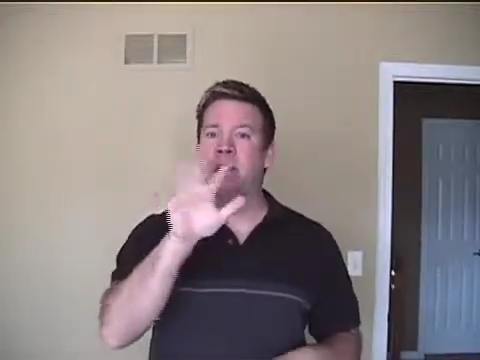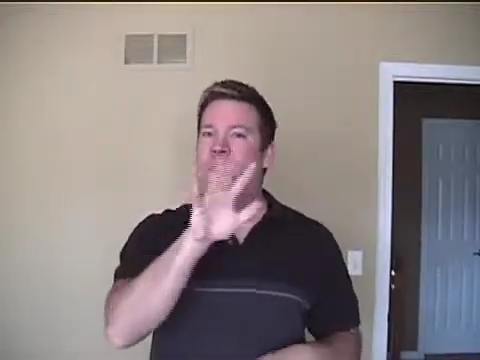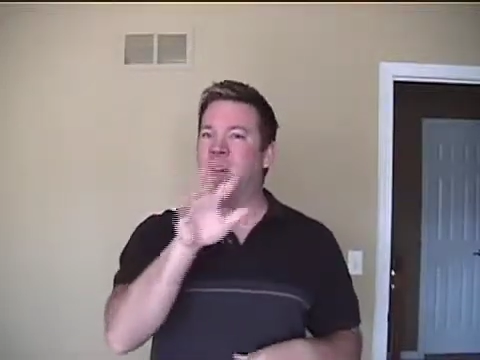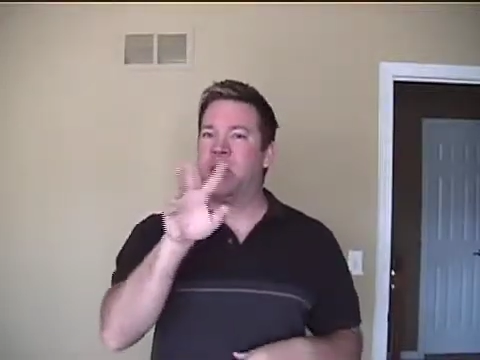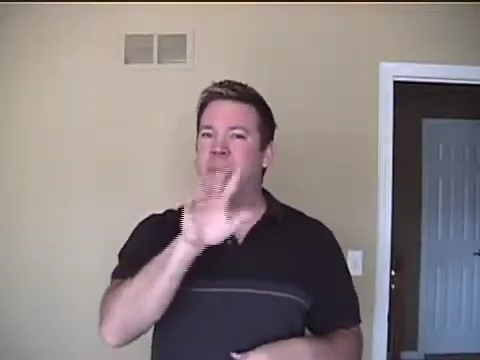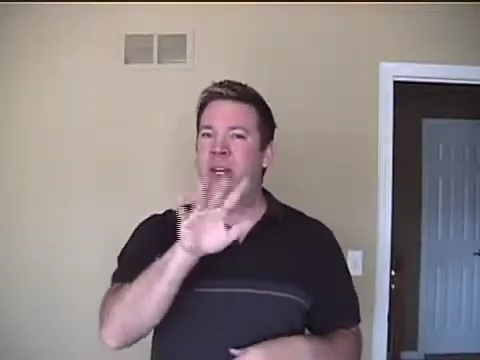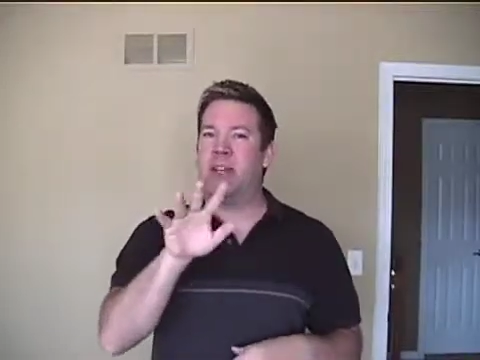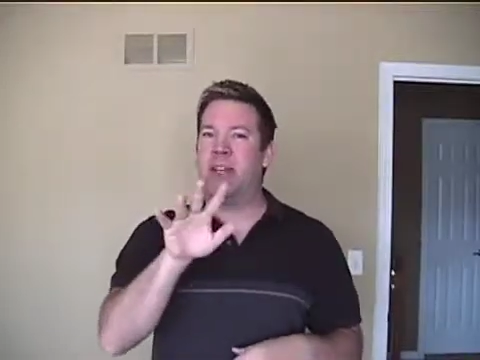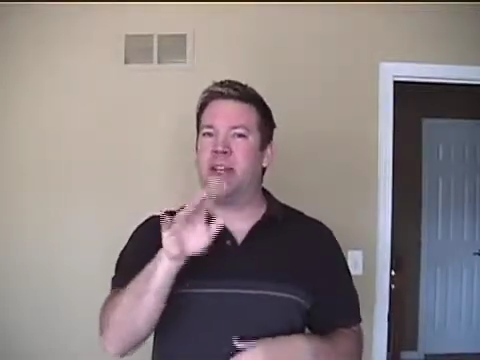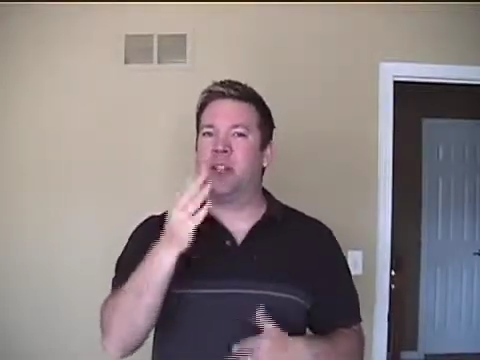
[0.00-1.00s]

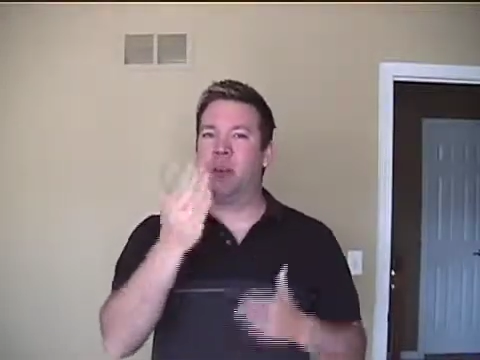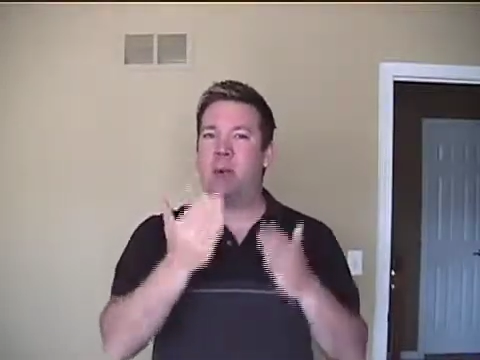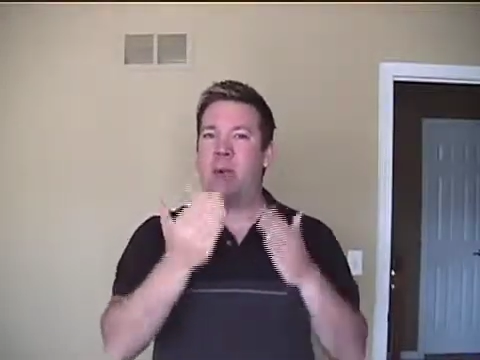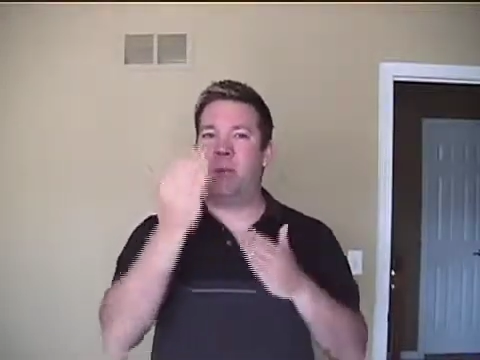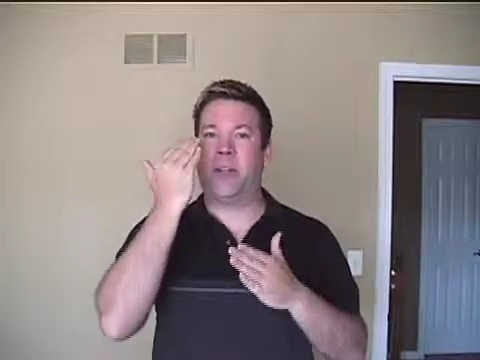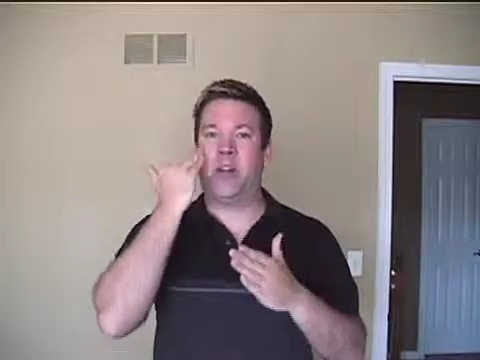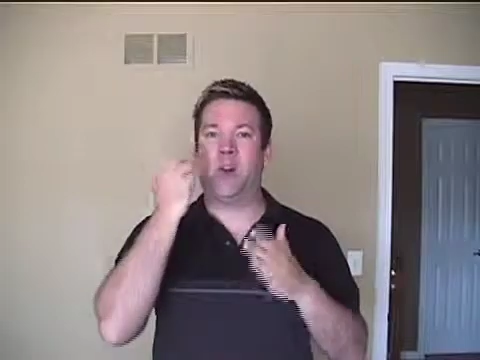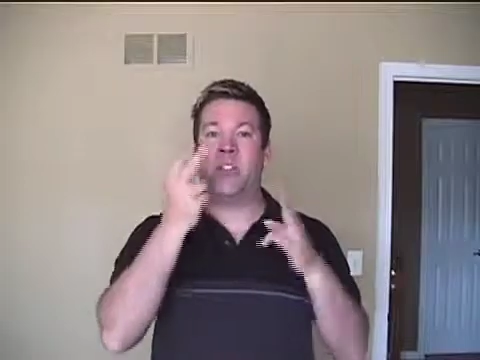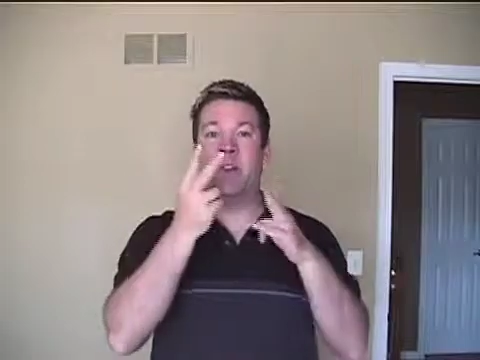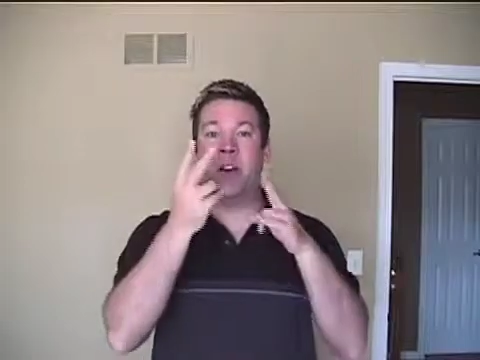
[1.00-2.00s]
Fingerspelling, as you probably
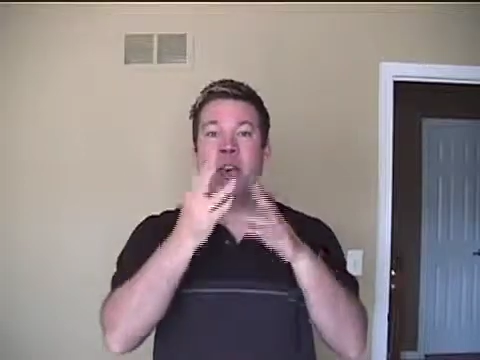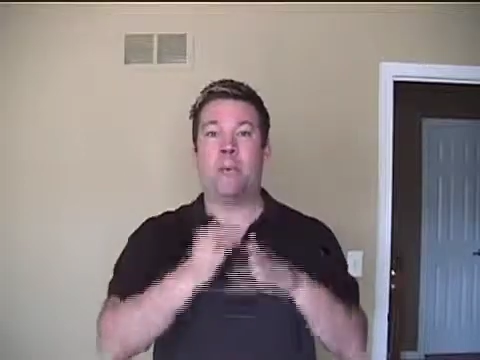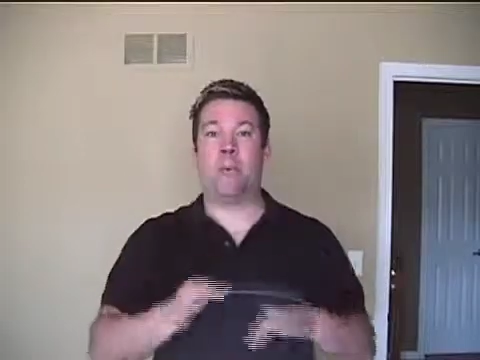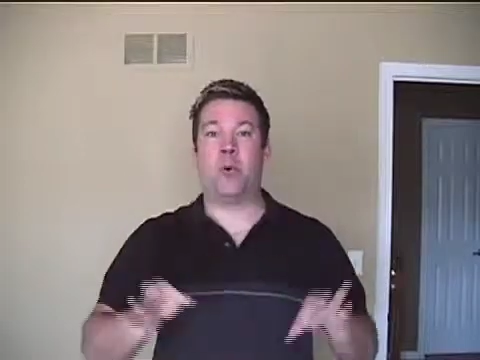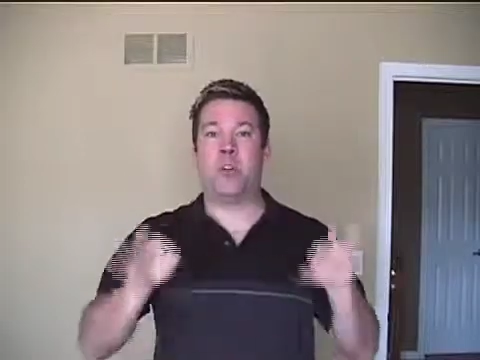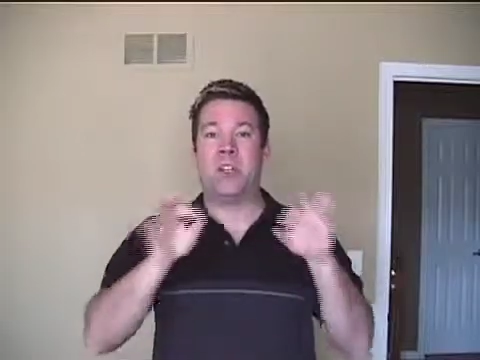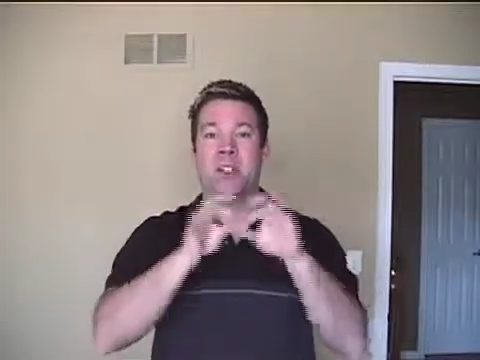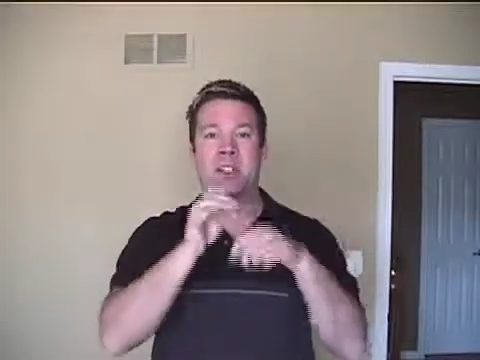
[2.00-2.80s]
know, is very important